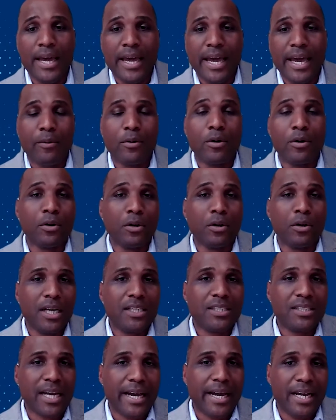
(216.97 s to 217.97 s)
And we're really
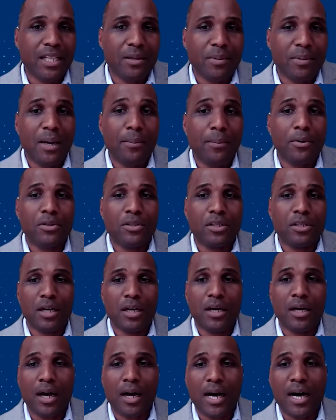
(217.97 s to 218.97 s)
excited to be able
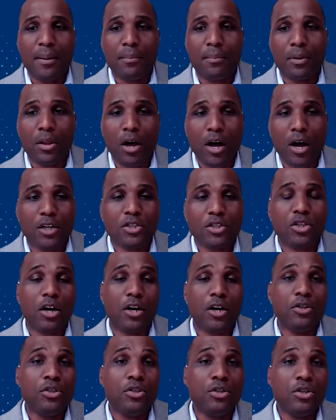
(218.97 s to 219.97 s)
to launch
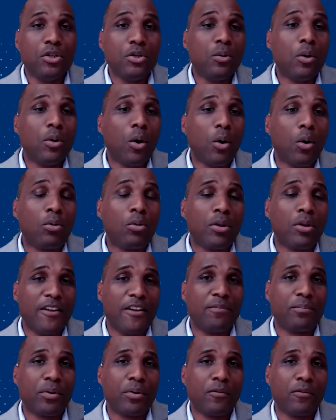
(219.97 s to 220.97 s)
our new whole life
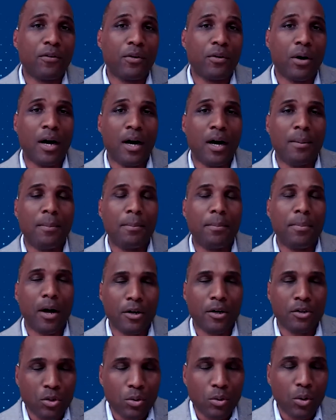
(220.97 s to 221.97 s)

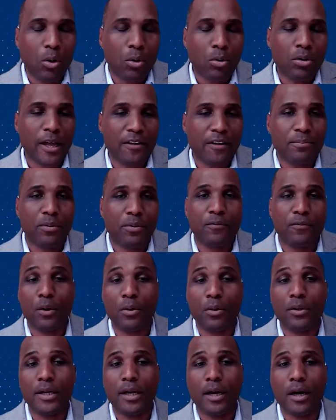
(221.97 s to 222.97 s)

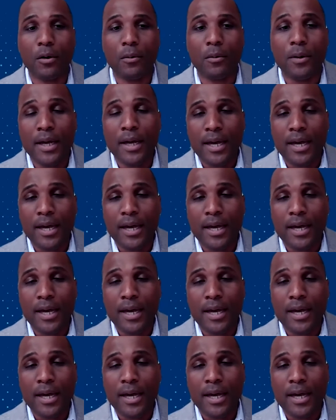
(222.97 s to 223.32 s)
portfolio.